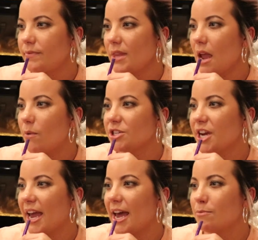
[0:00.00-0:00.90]
I wish I
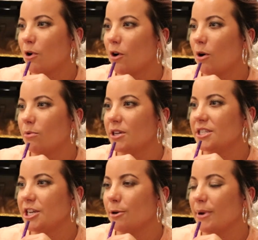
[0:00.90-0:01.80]
had more Home Goods
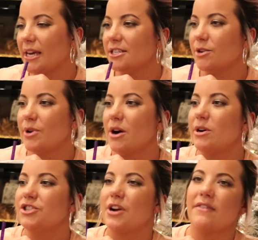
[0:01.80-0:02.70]
near me. So we
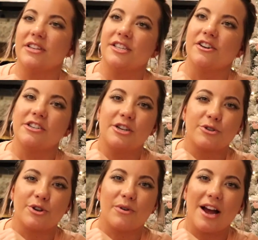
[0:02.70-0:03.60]
always drive to Syracuse
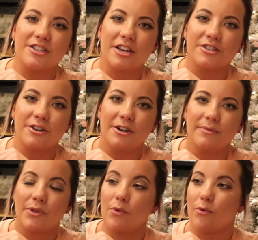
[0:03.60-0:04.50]
or
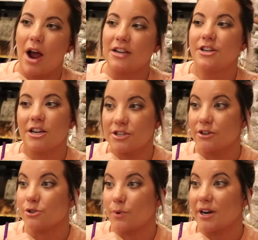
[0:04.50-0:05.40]
Rochester. Rochester
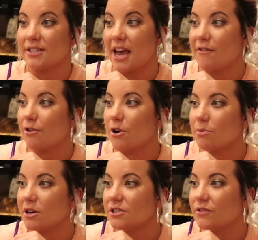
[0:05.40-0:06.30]
is where it's at for Home
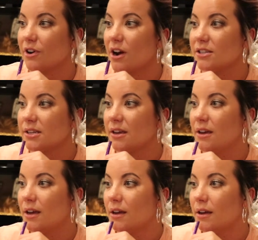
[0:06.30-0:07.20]
Goods for us.
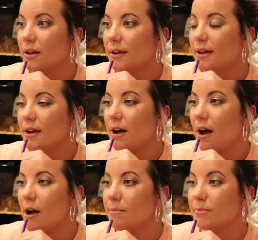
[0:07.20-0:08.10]

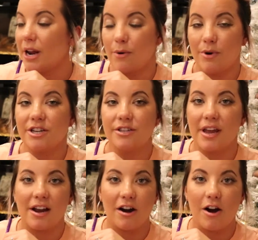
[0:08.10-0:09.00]
But I wish
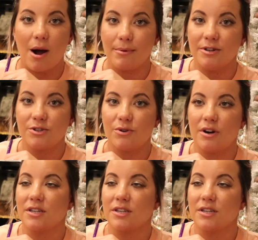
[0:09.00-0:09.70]
like our Auburn store, because